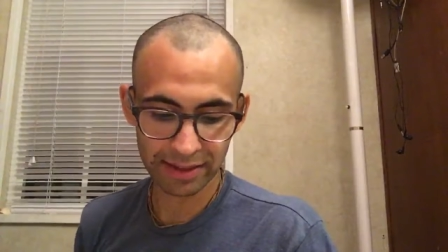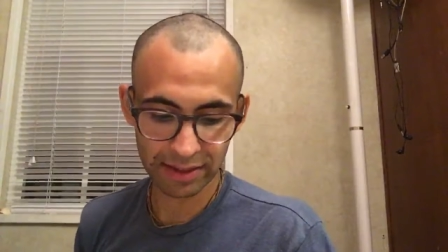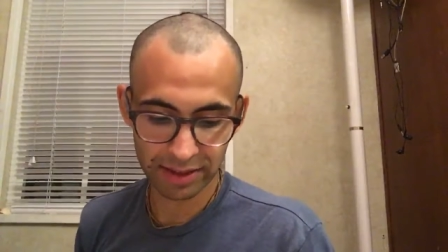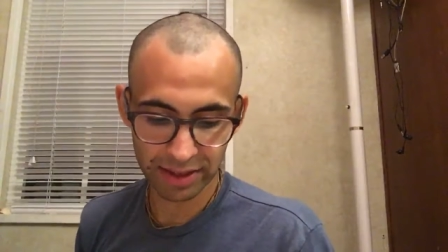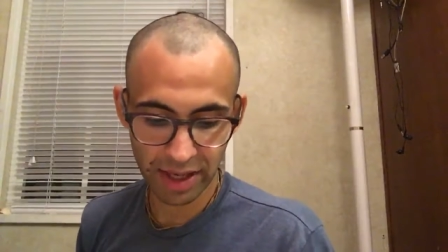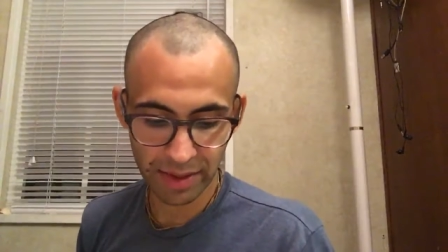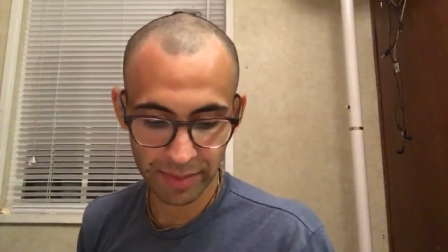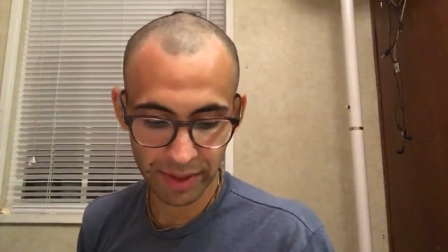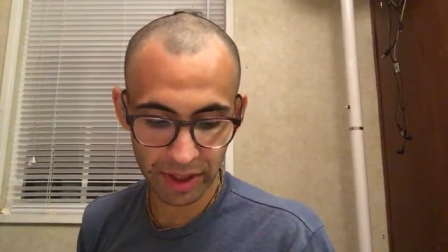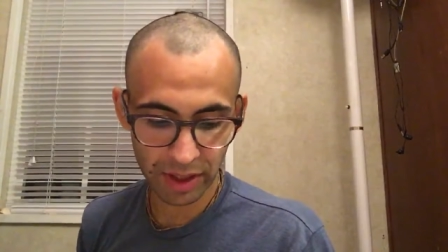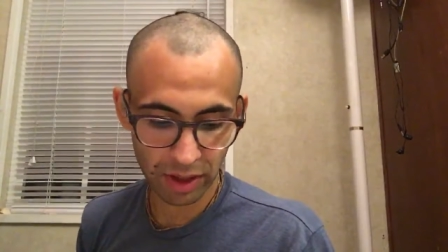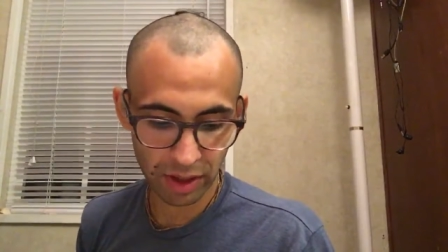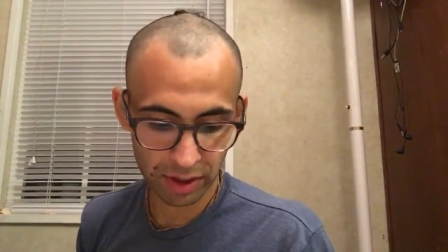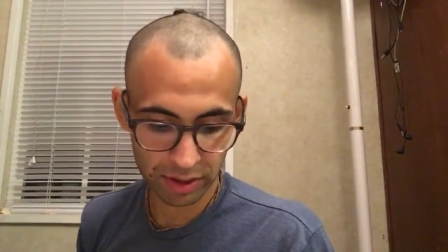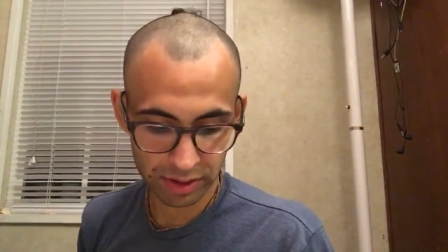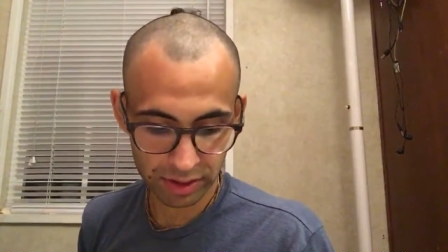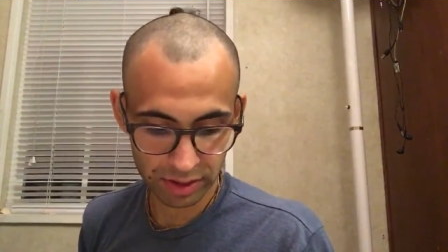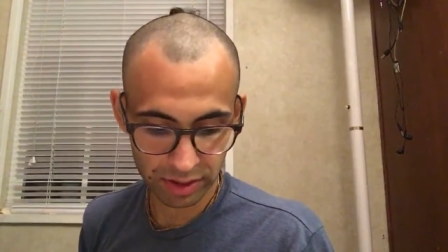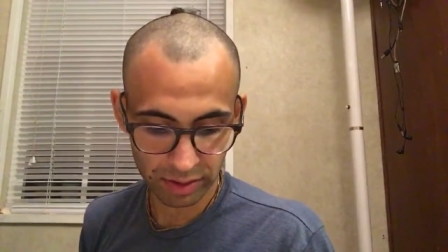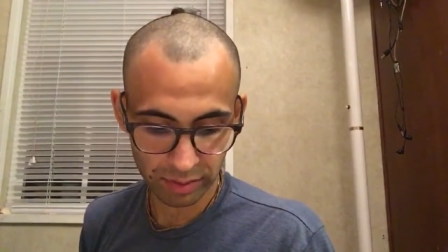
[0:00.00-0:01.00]
the
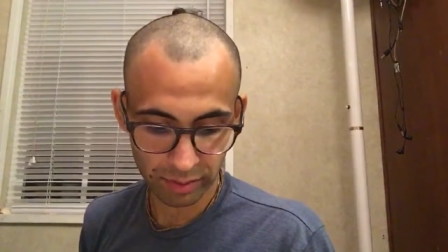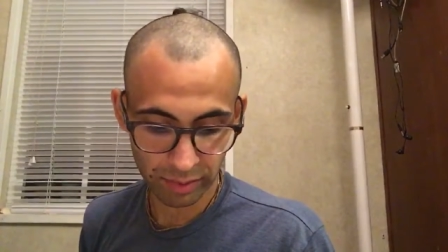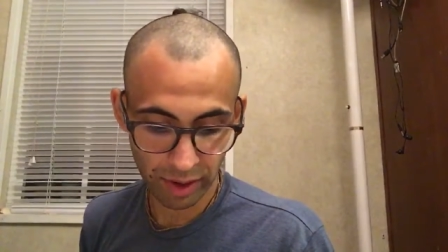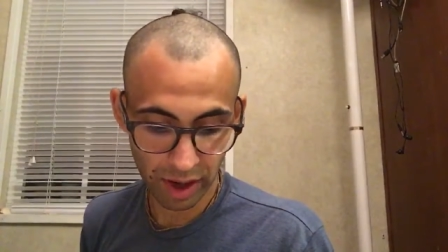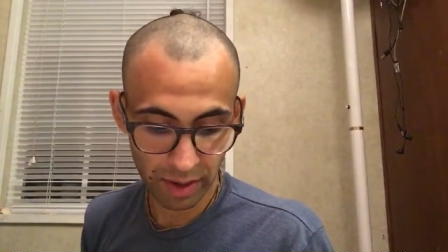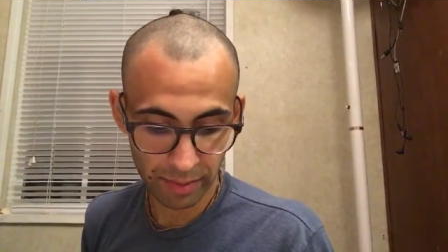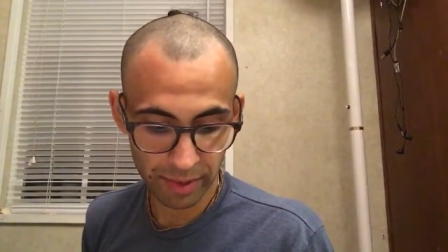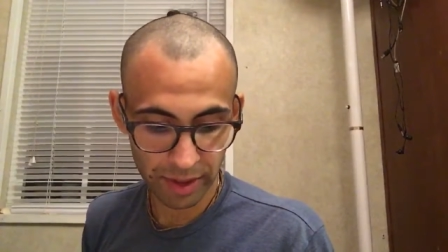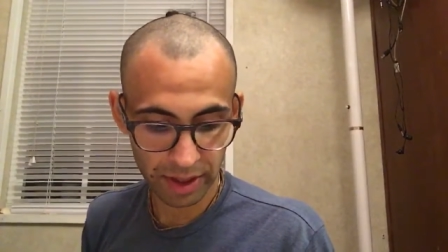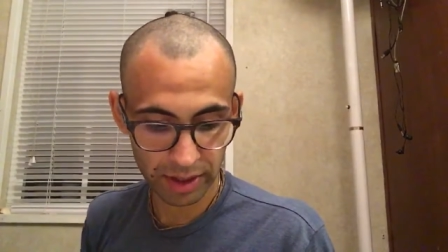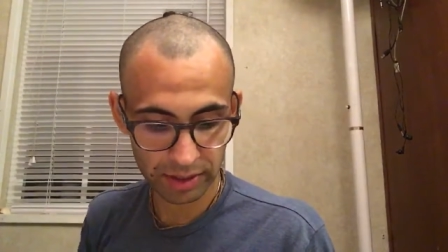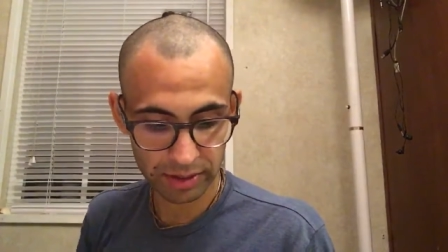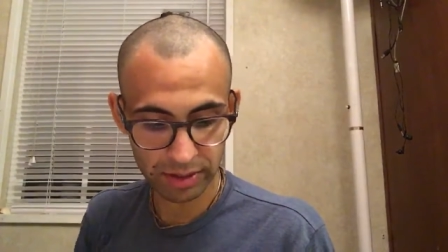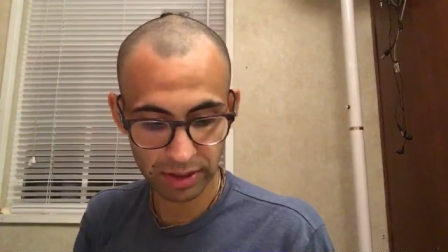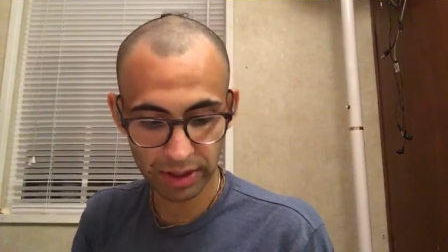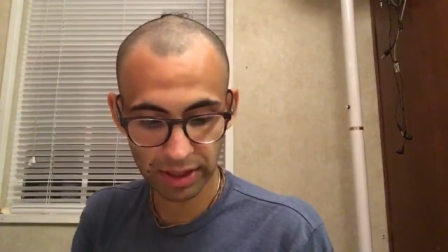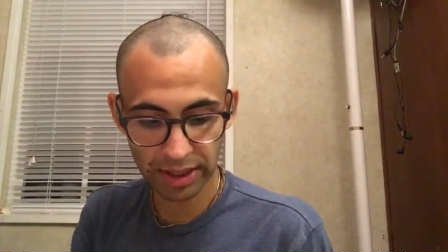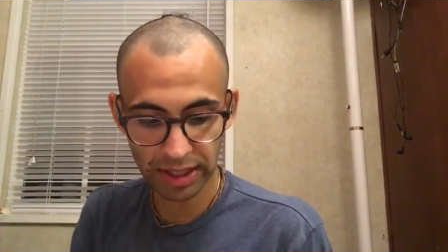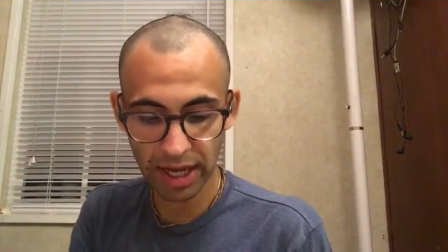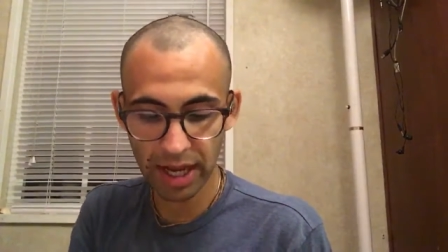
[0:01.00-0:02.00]
demigods, the brahmanas,
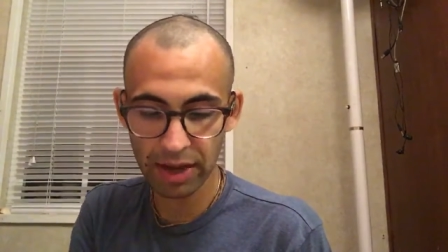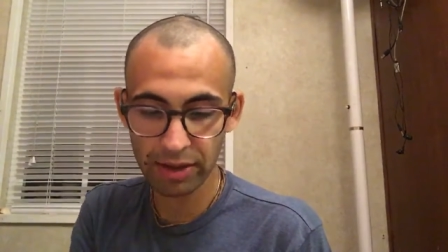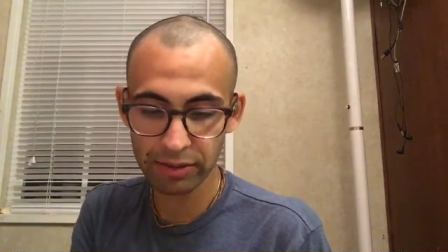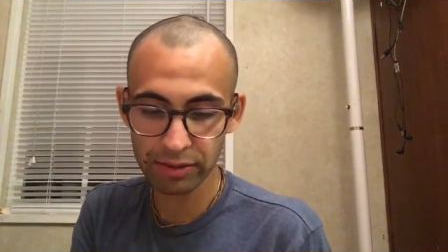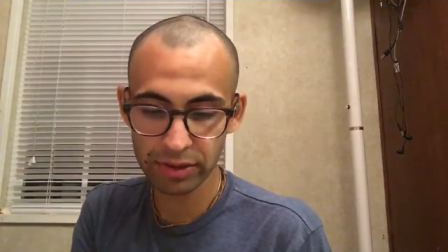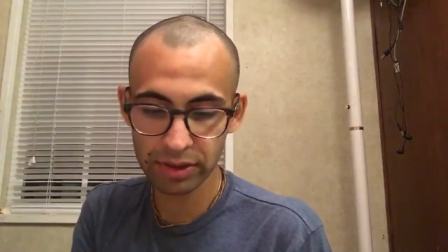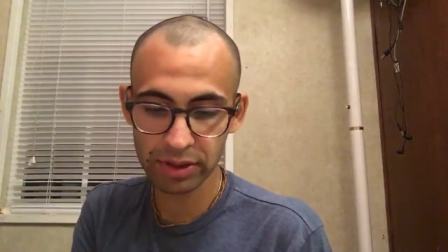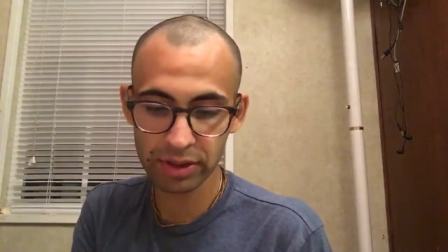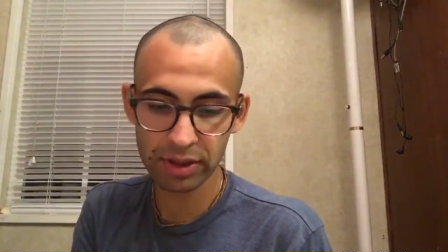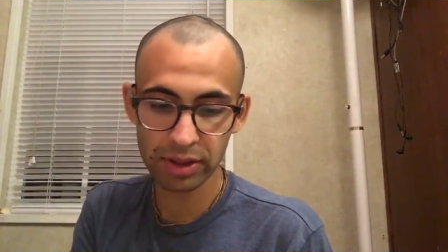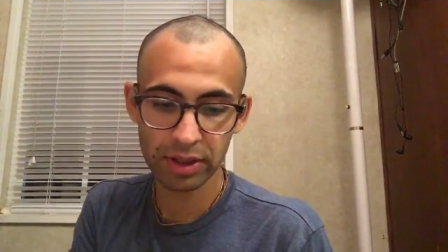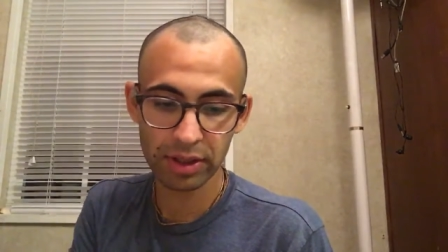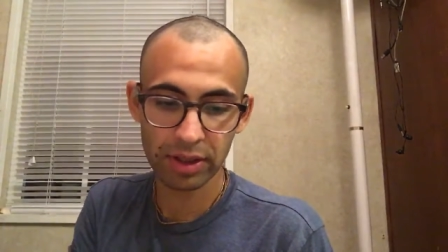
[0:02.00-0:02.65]
the cows,